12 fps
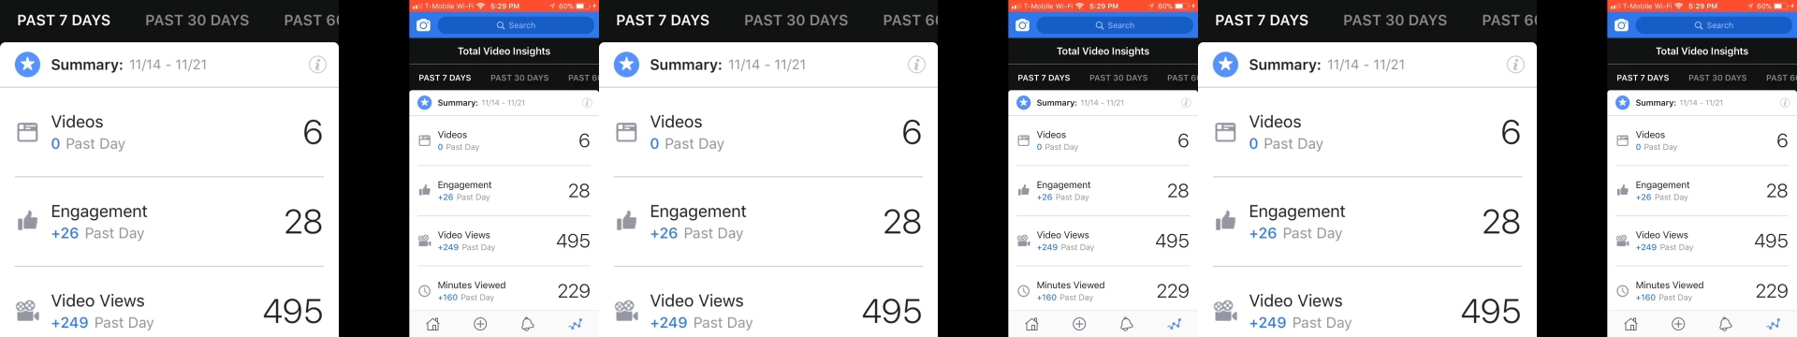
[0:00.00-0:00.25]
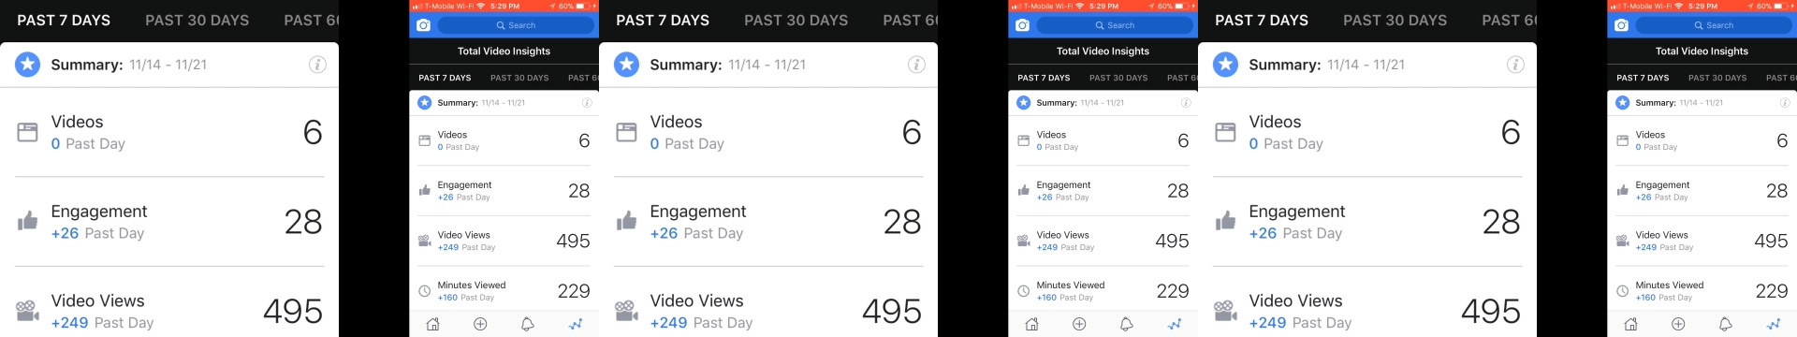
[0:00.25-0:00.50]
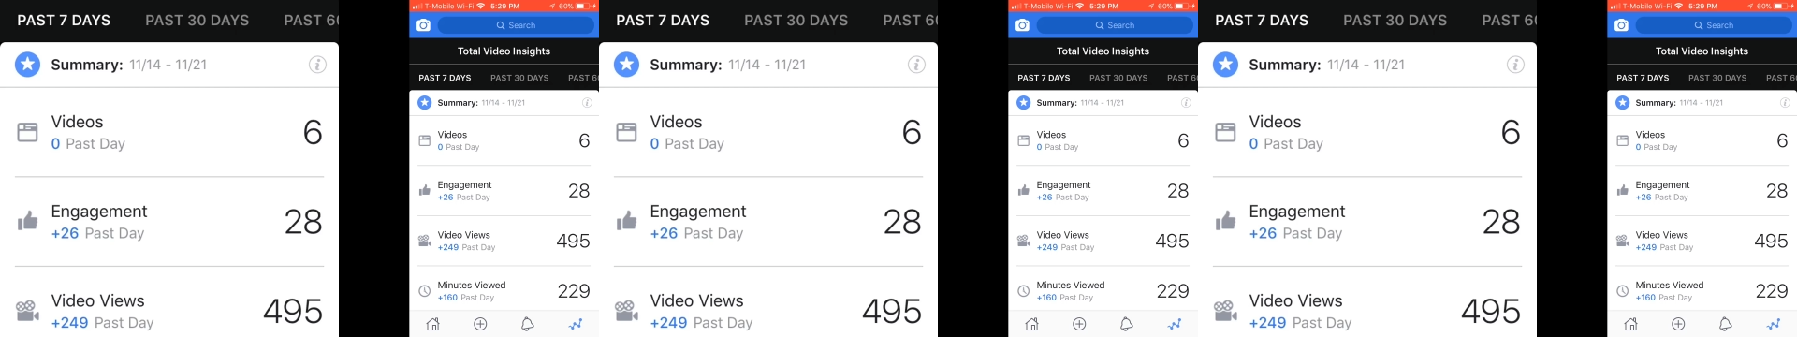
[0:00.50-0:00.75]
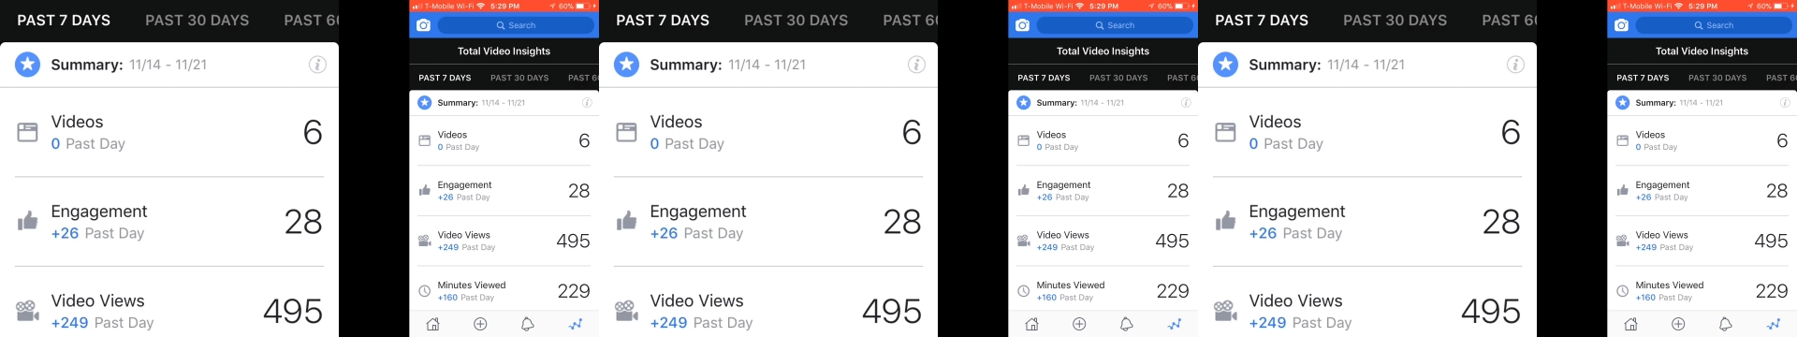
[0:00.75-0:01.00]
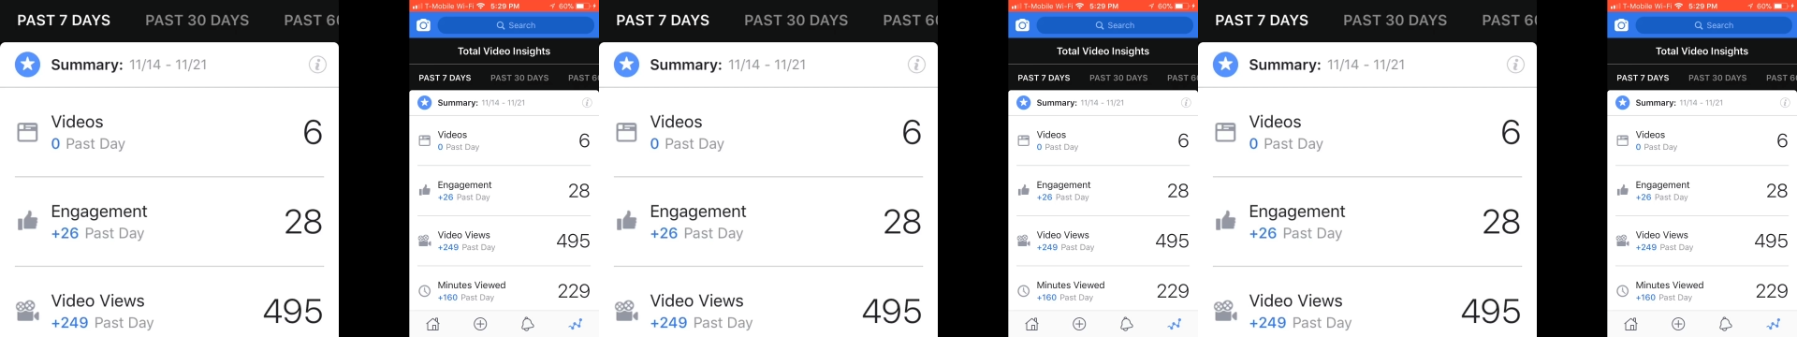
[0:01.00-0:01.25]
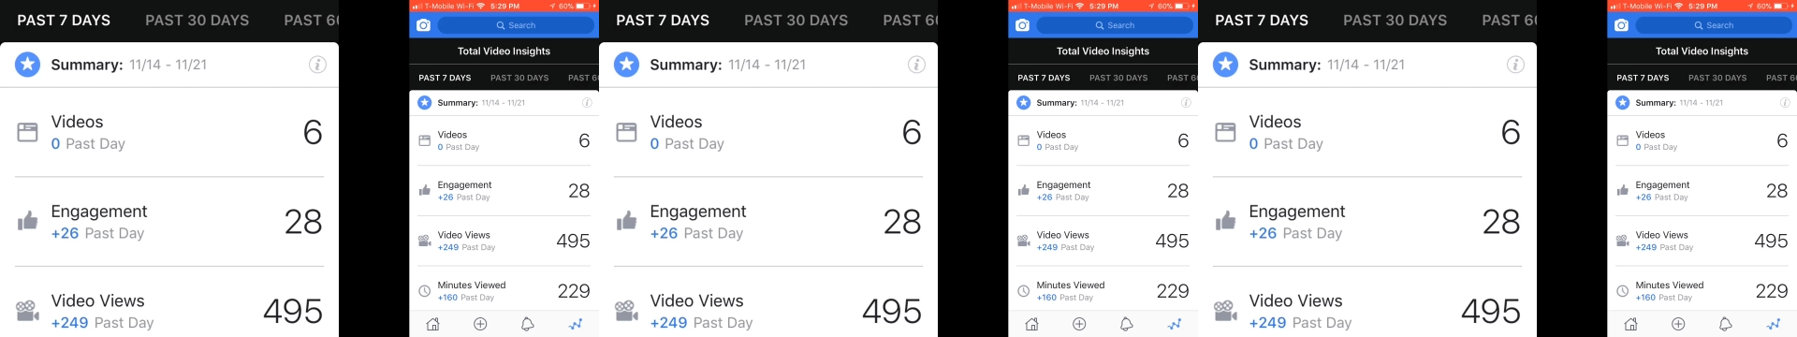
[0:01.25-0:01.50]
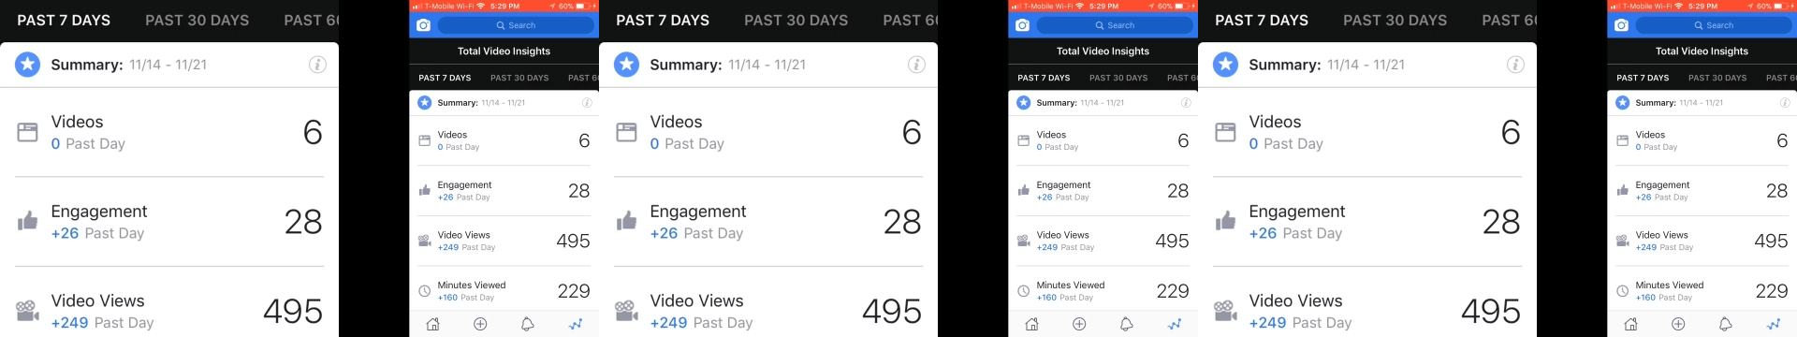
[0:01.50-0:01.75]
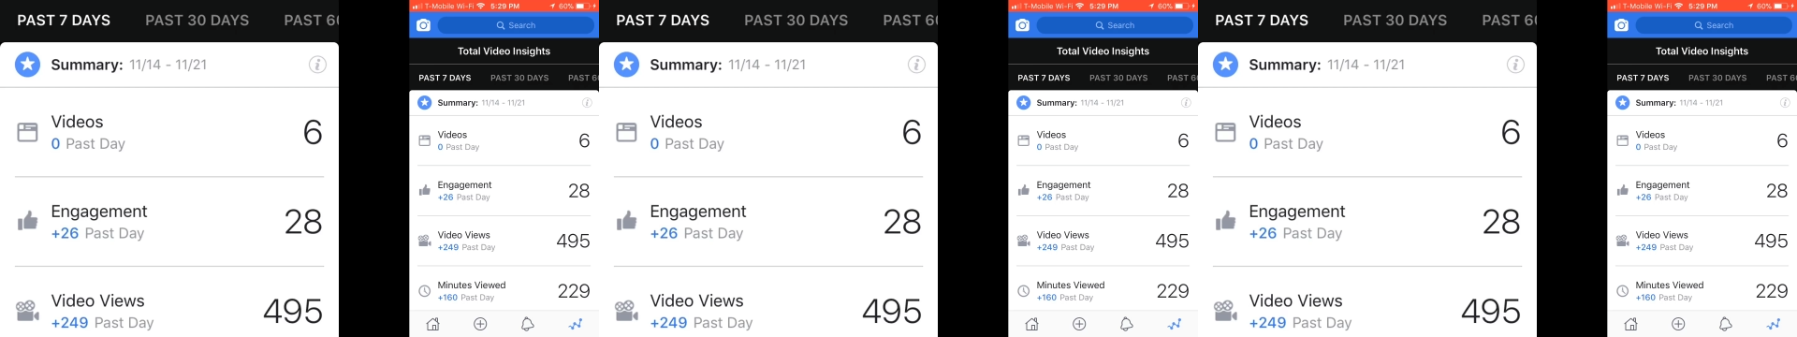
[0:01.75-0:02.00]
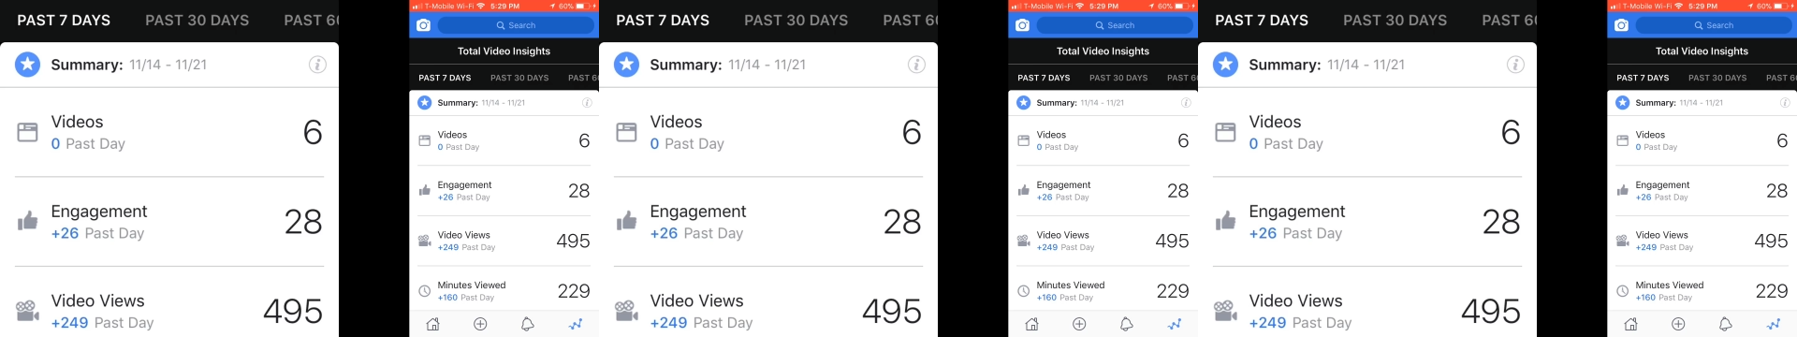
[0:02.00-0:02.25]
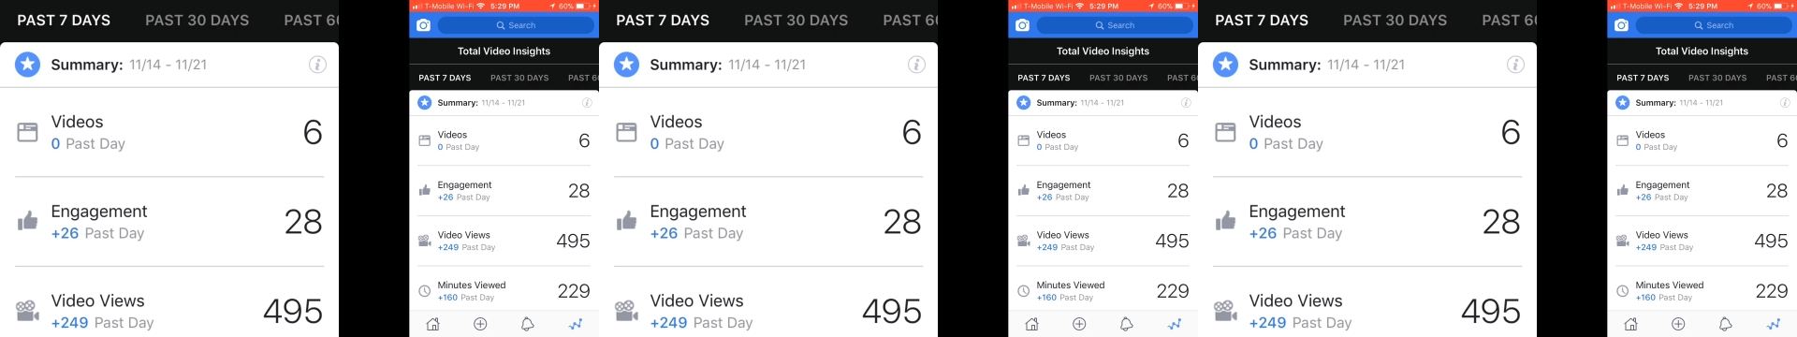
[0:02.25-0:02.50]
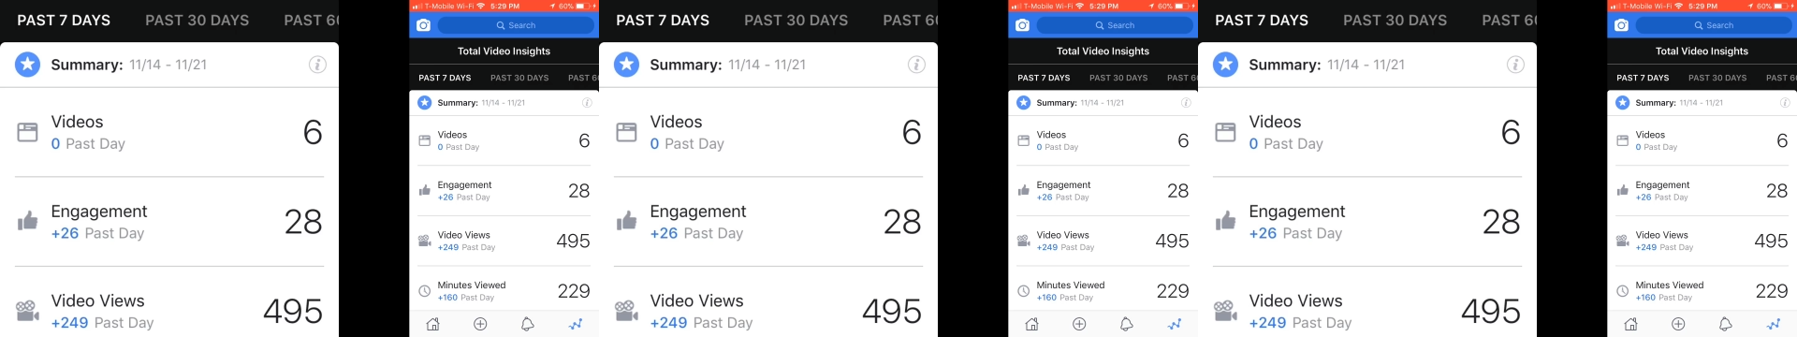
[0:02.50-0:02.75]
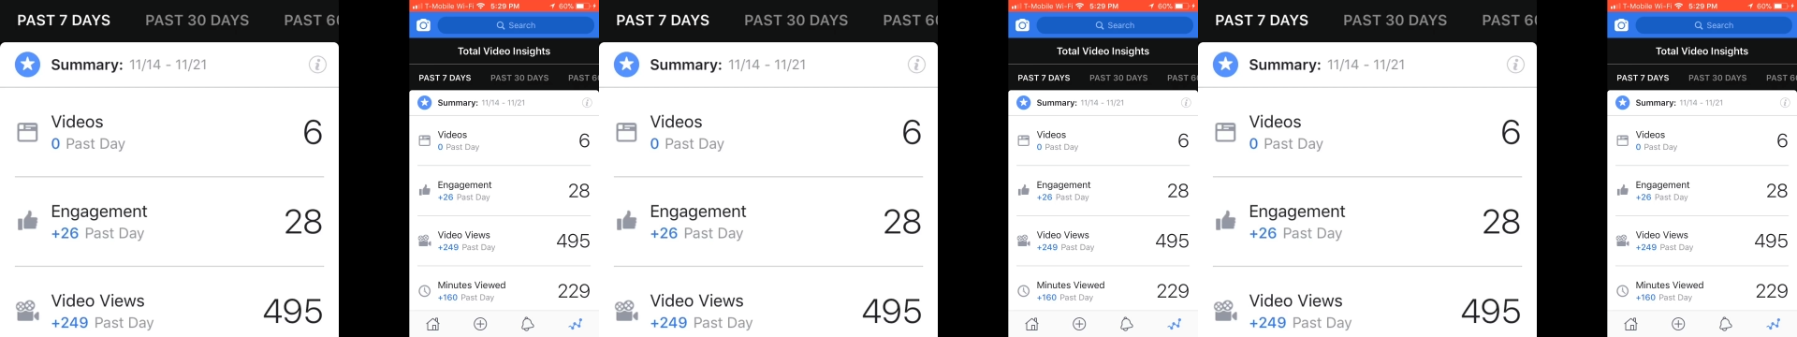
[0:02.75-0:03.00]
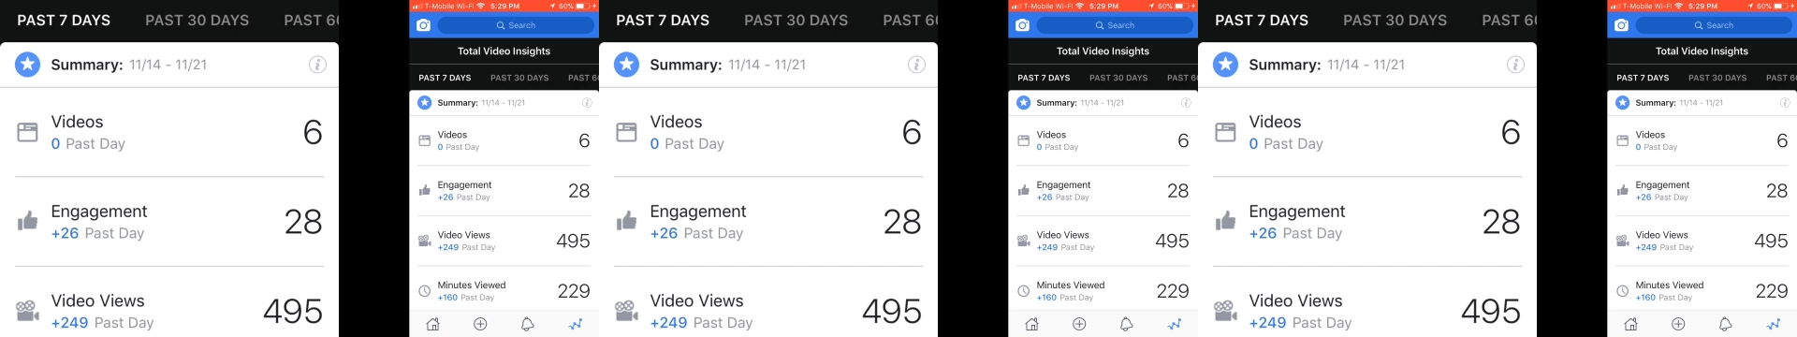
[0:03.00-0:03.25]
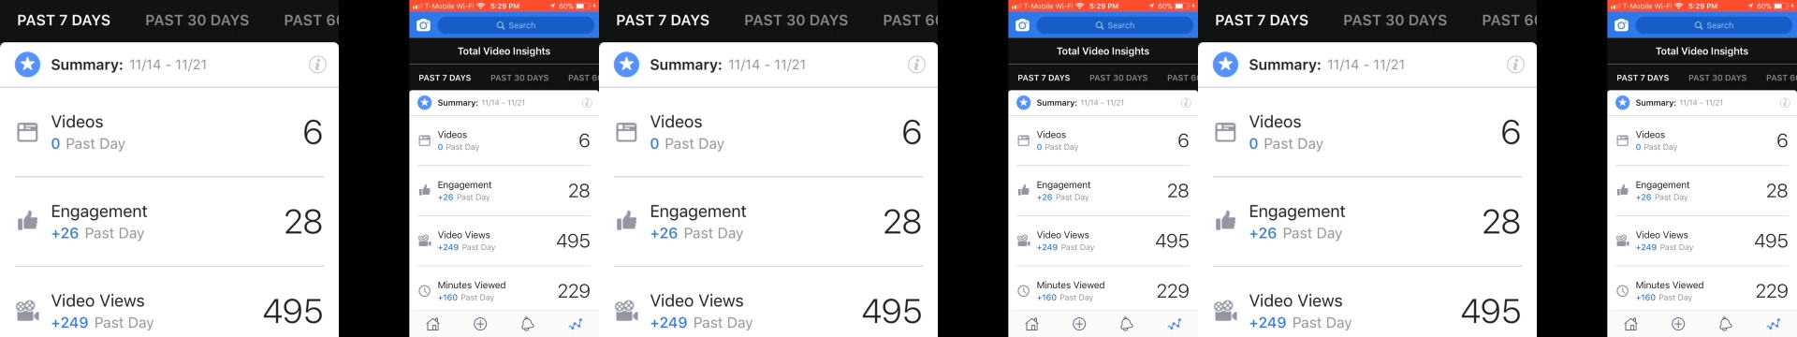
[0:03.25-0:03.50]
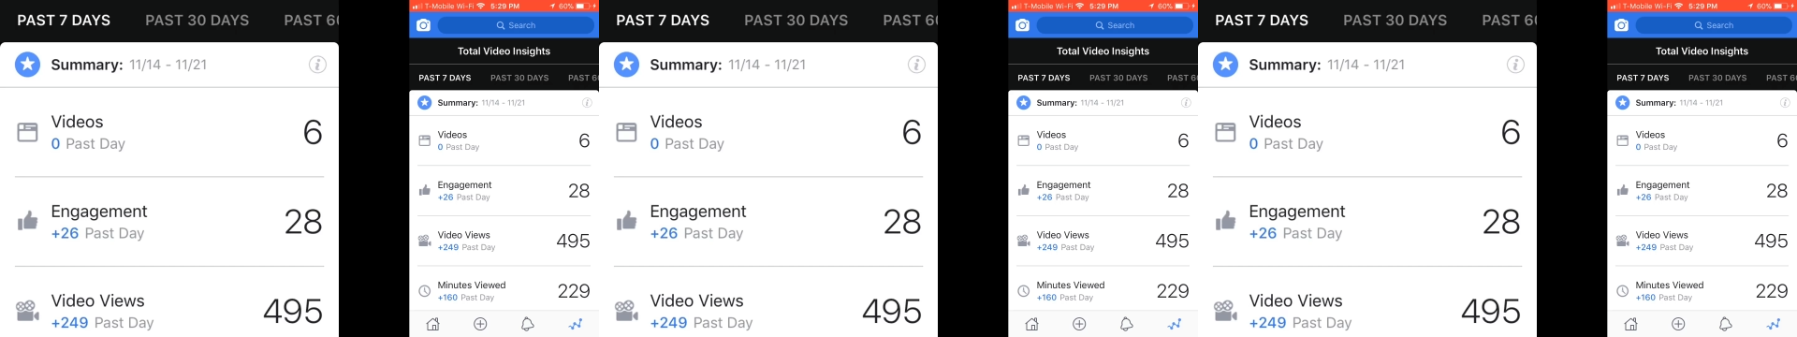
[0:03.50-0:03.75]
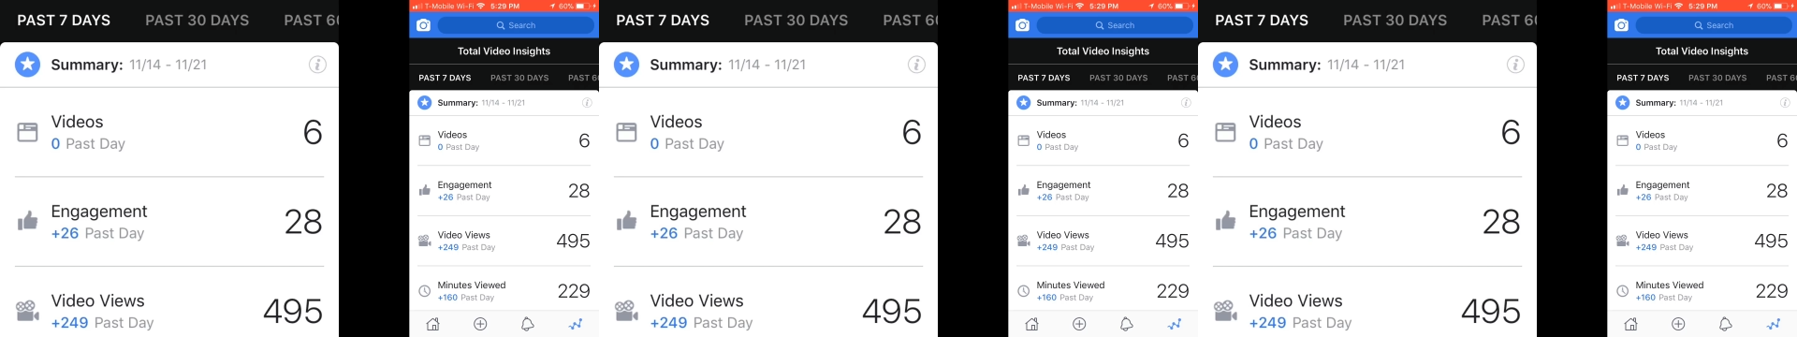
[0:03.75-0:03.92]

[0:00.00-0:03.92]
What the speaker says: No face is visible, so there are no lips to read.